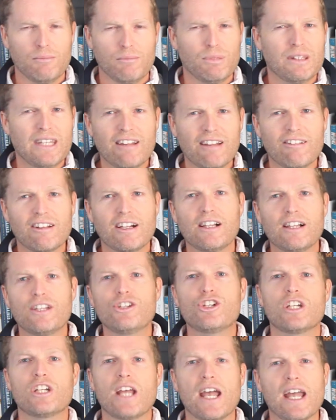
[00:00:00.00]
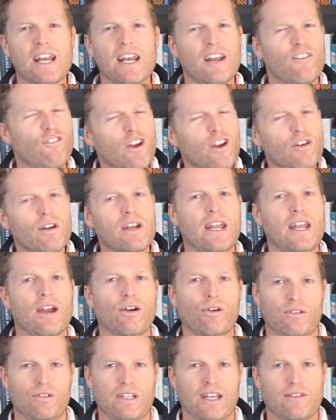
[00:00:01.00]
But that's a cliche and a very
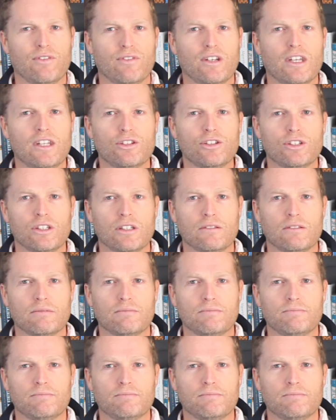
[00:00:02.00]
narrow definition.